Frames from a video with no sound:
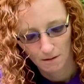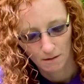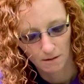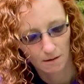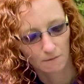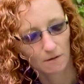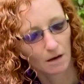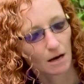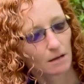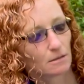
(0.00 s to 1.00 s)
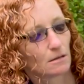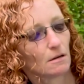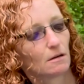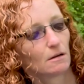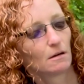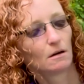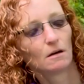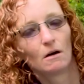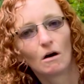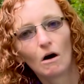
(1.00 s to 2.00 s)
They've got
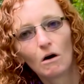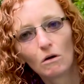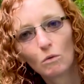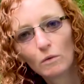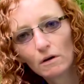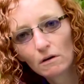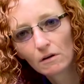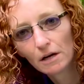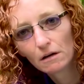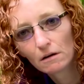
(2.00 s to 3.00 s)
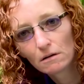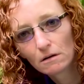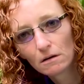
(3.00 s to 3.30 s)
all wheel cleaner,